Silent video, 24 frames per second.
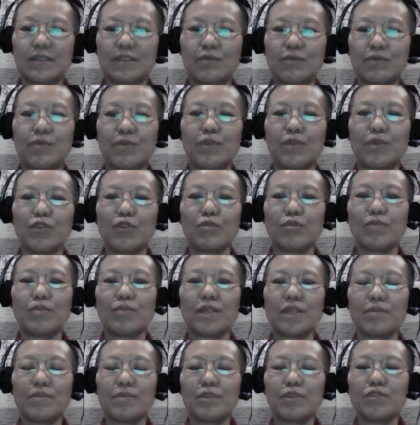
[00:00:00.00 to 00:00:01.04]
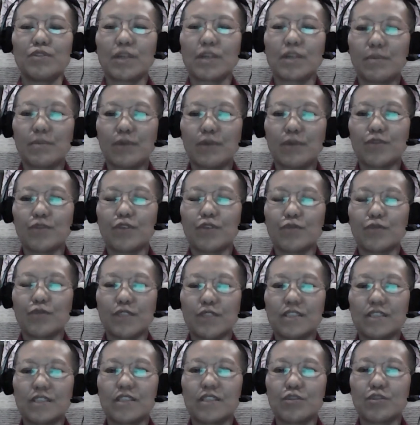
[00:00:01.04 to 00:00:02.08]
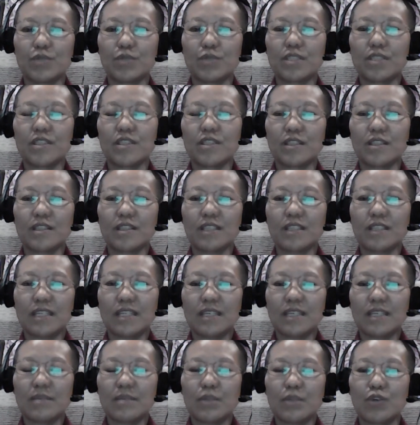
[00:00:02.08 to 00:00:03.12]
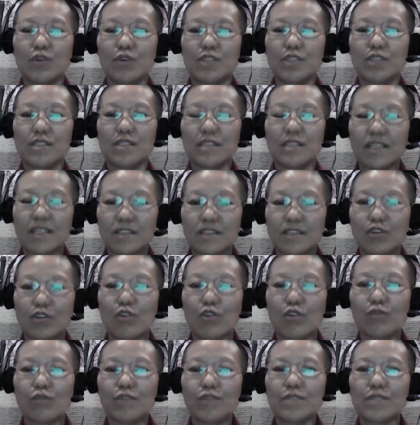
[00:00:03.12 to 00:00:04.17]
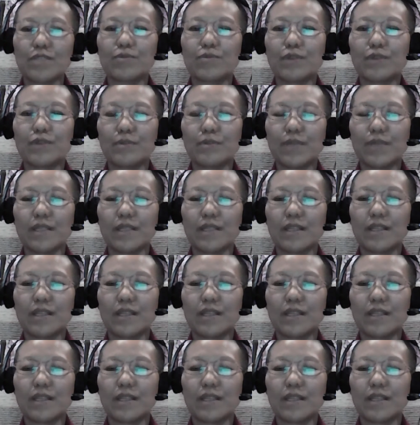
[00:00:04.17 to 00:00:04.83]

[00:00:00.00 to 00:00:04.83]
We will not be able to come out of this situation, because there always will be